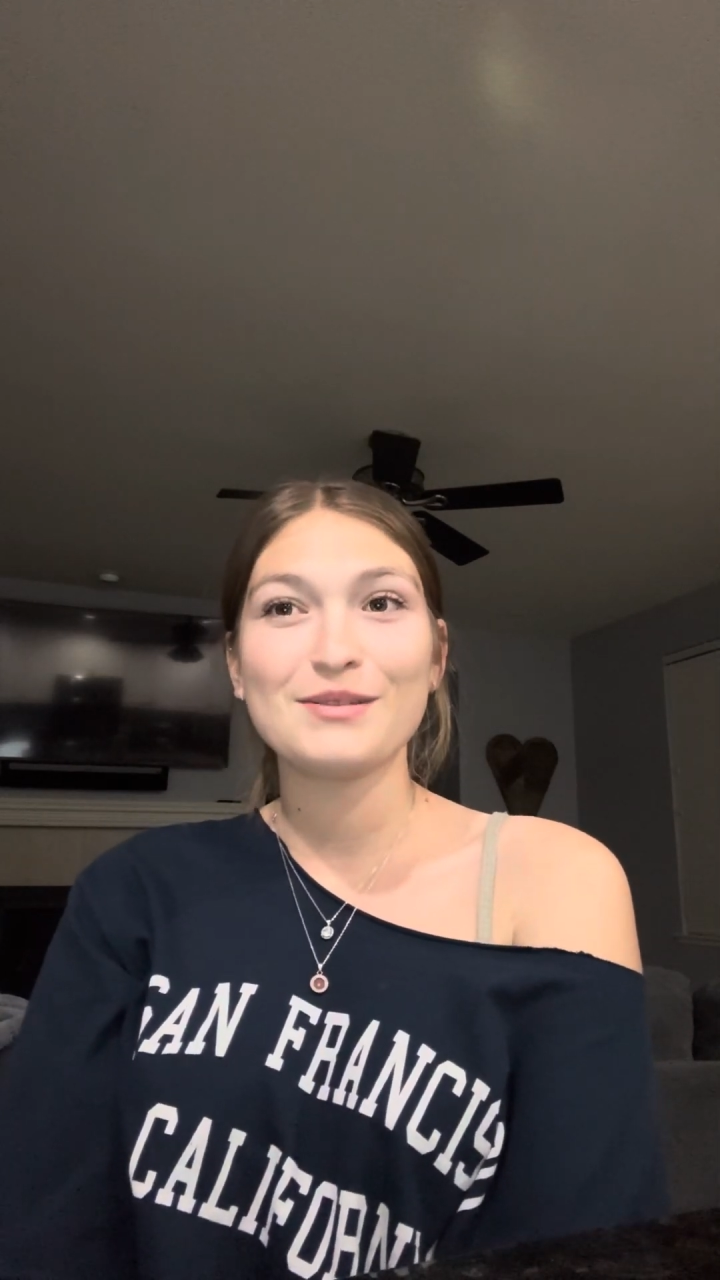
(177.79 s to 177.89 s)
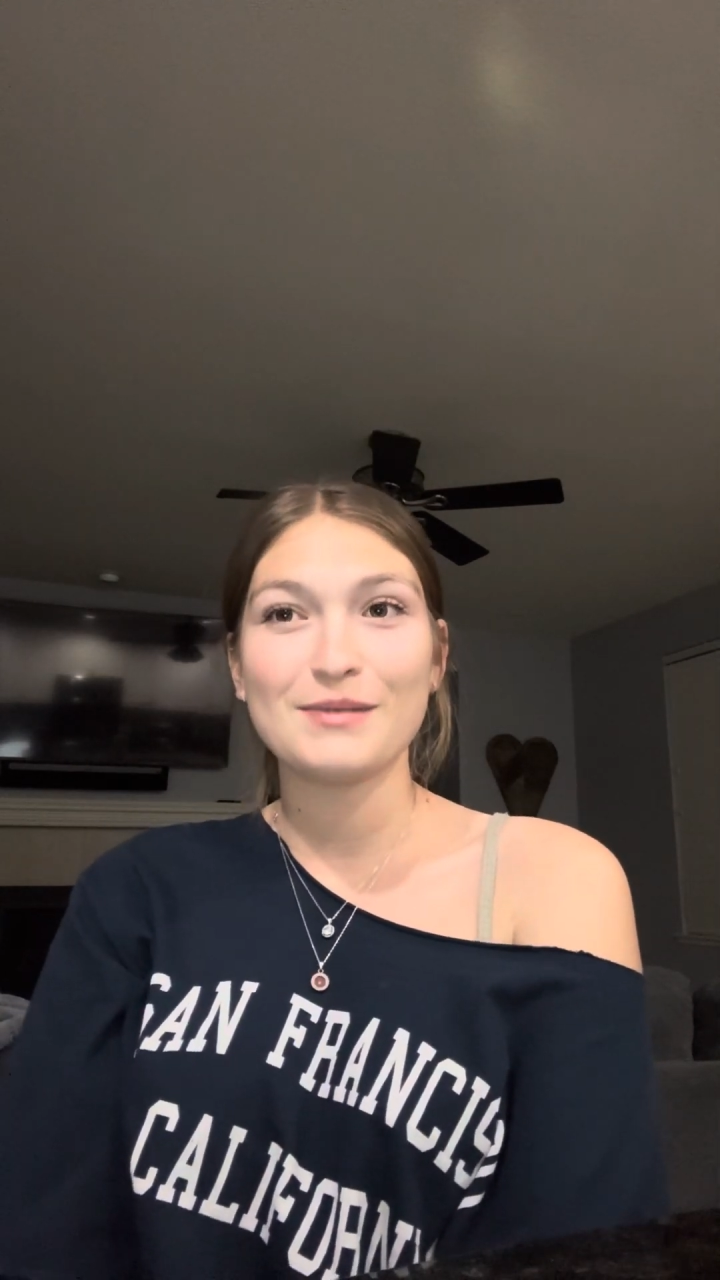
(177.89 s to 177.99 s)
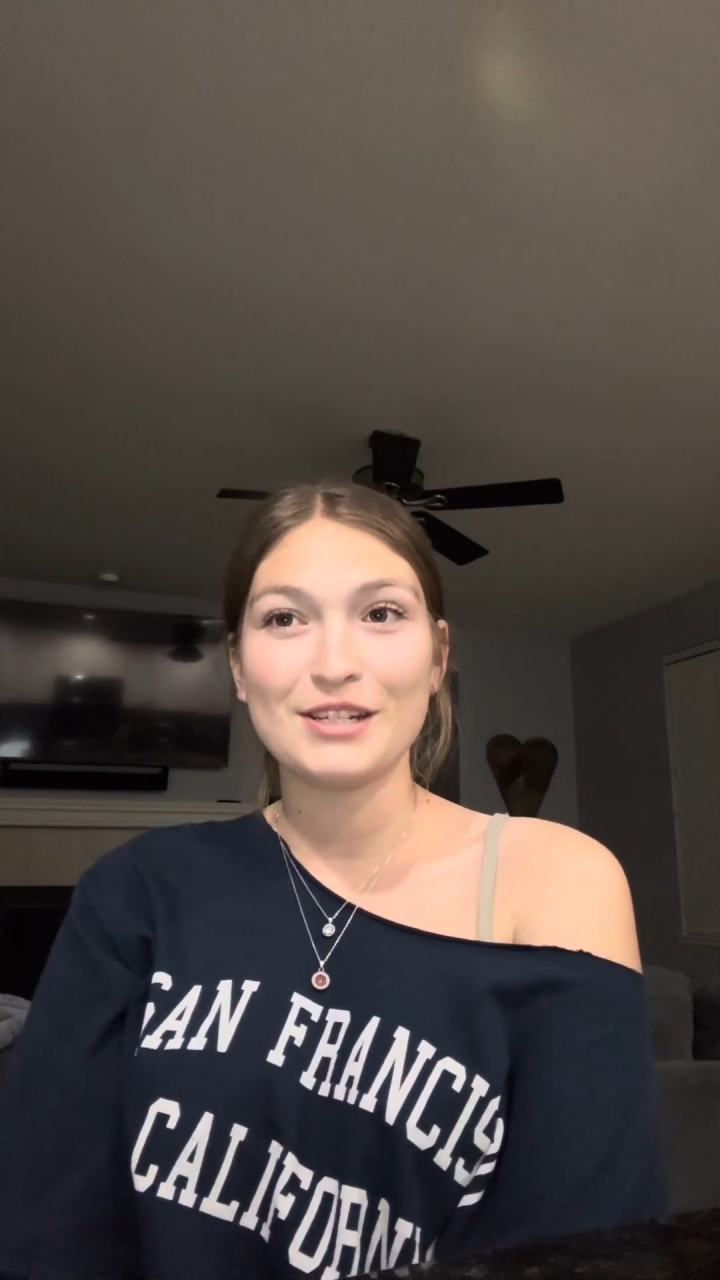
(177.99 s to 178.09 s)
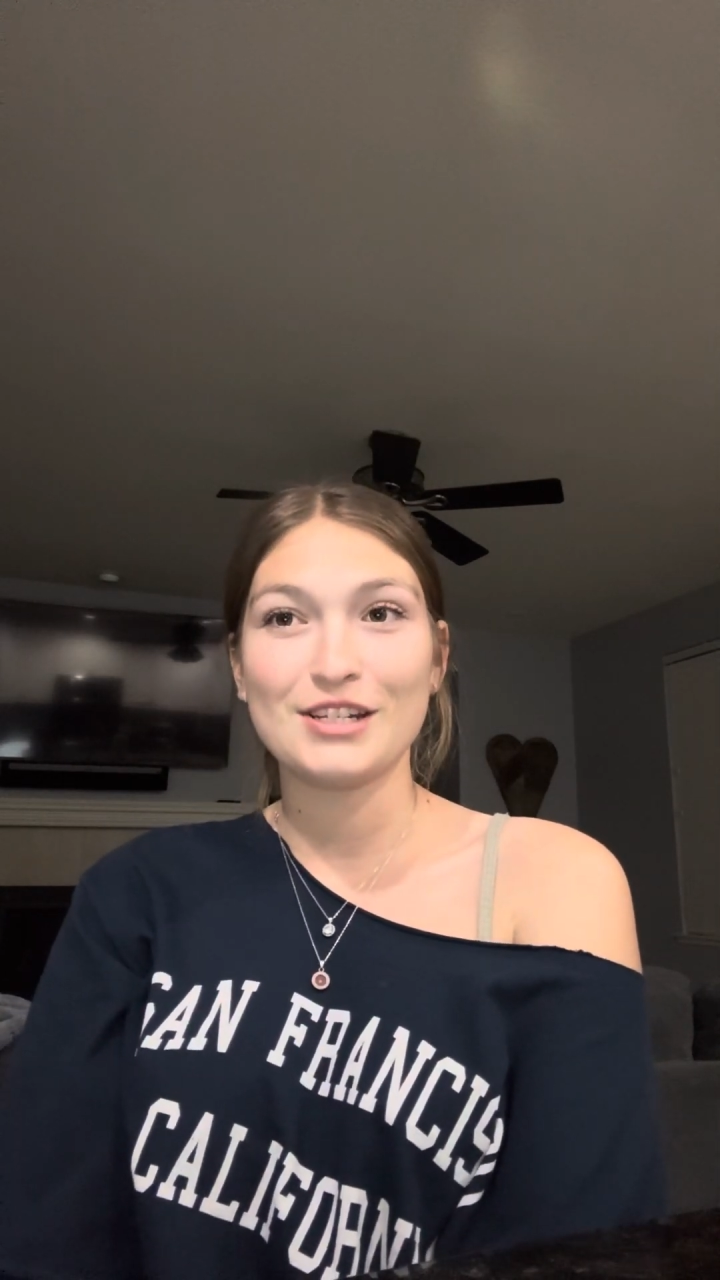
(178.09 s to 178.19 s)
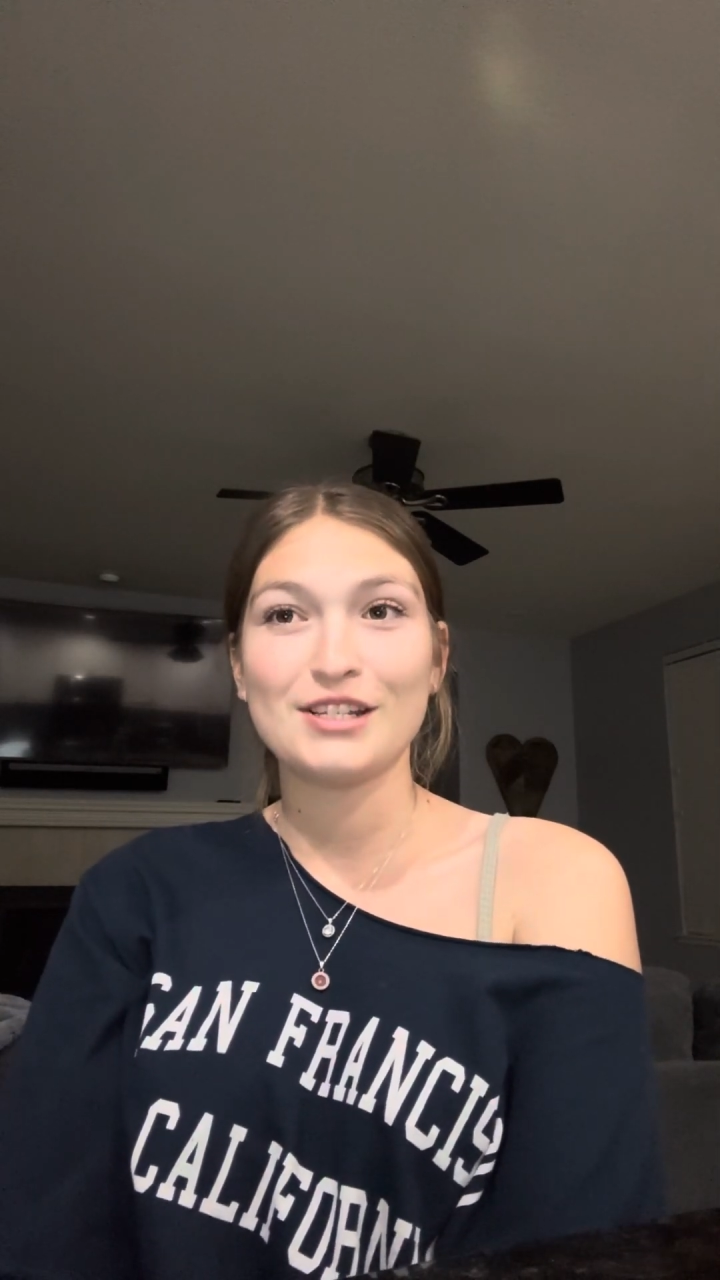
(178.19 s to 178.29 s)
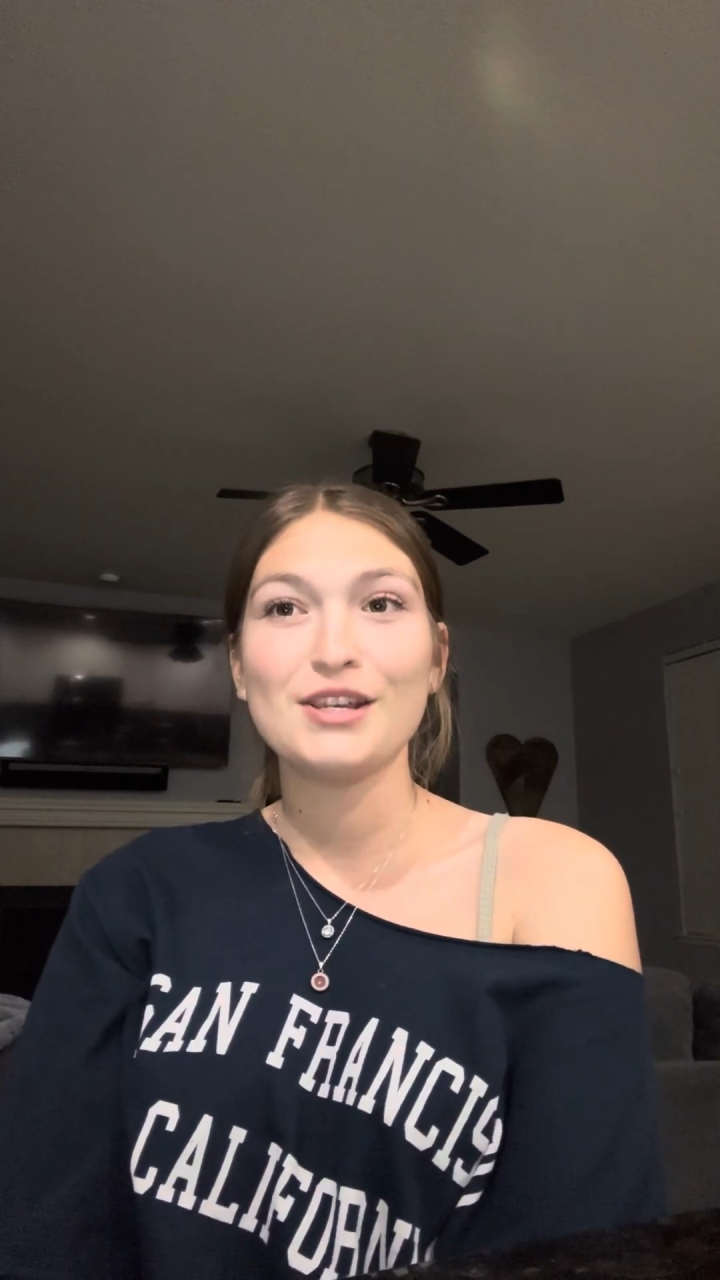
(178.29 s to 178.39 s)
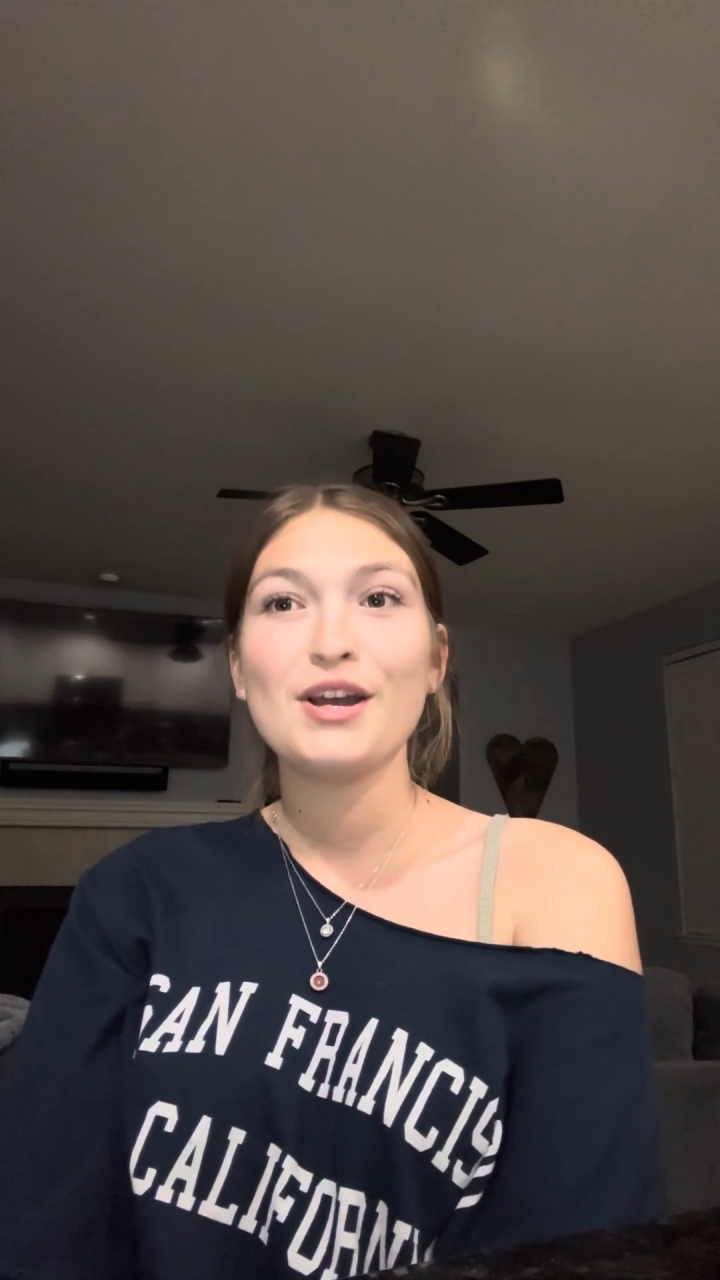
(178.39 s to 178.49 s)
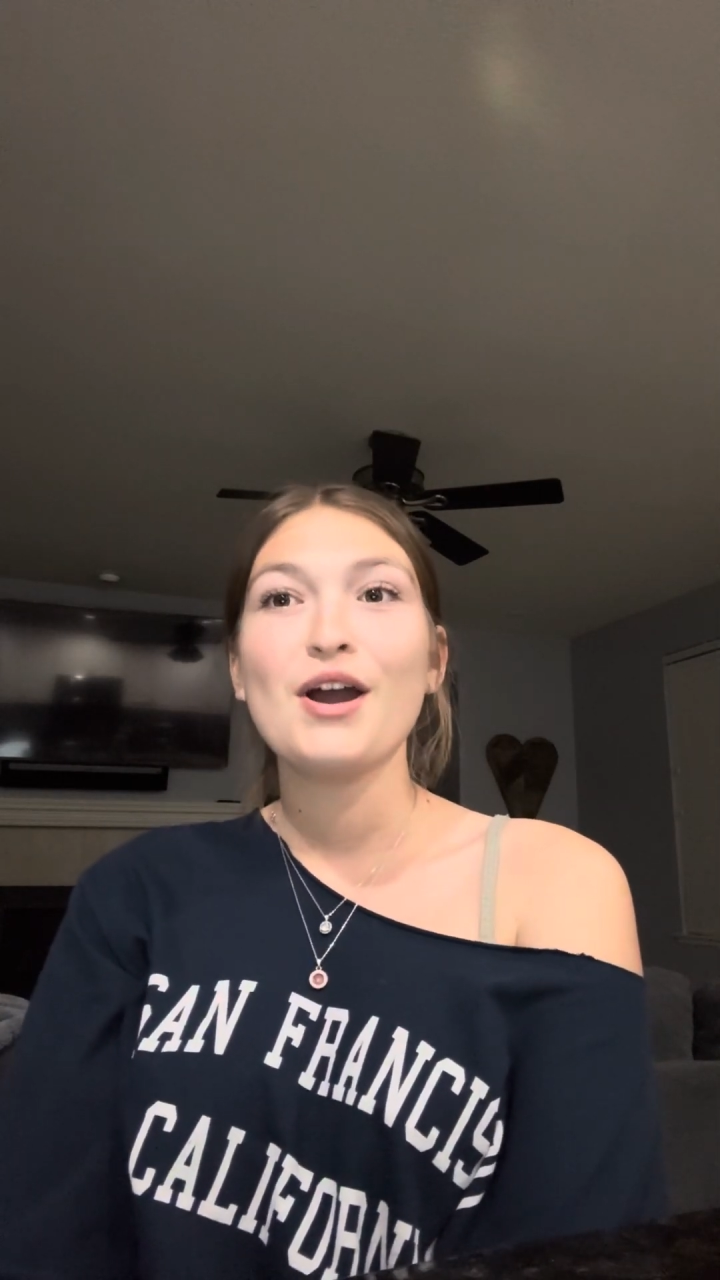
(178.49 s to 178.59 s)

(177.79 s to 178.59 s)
speeches